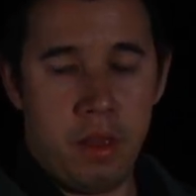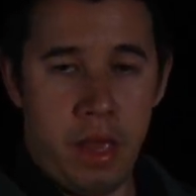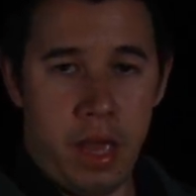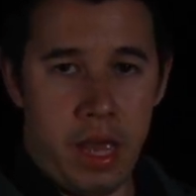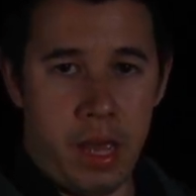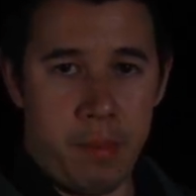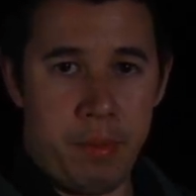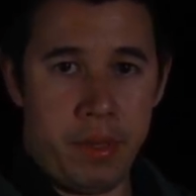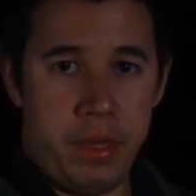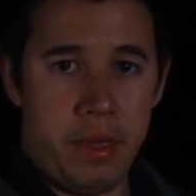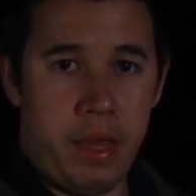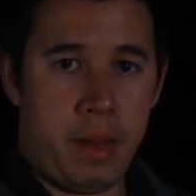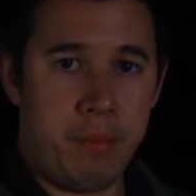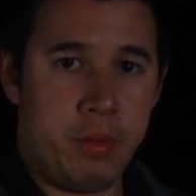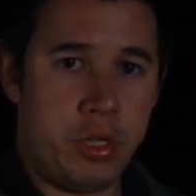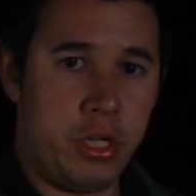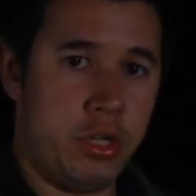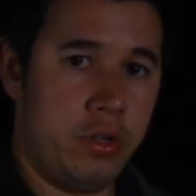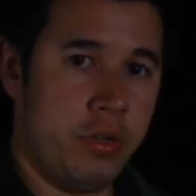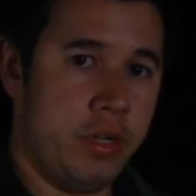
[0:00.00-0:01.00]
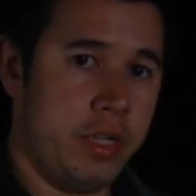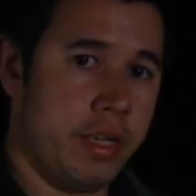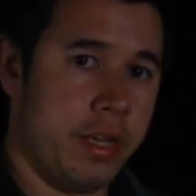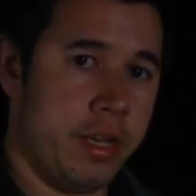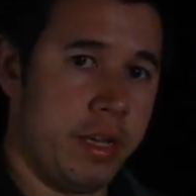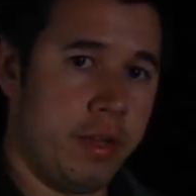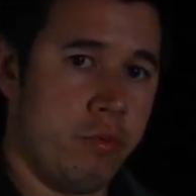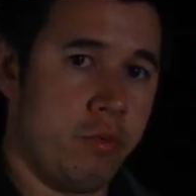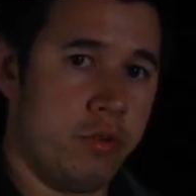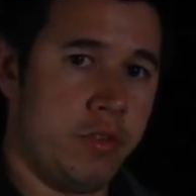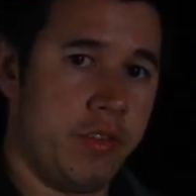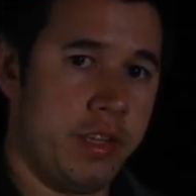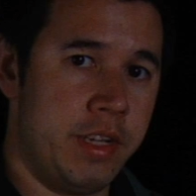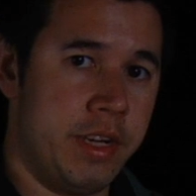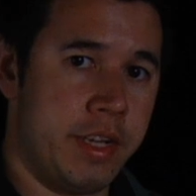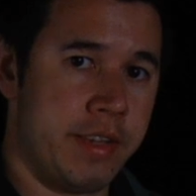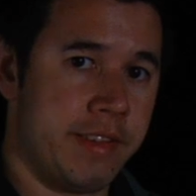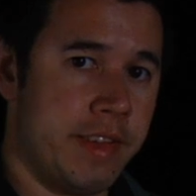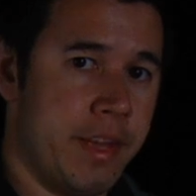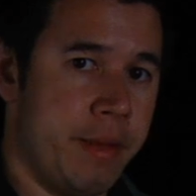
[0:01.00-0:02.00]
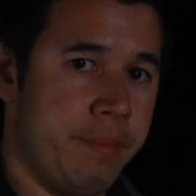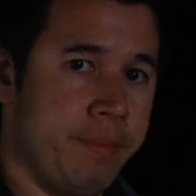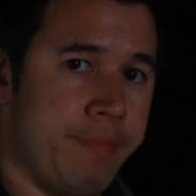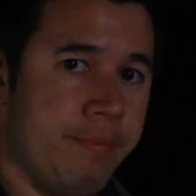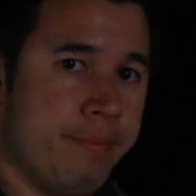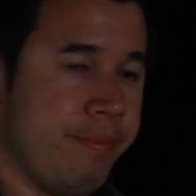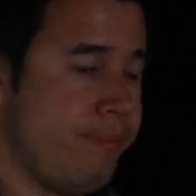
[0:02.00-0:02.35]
happy shooting, and we'll see you next time.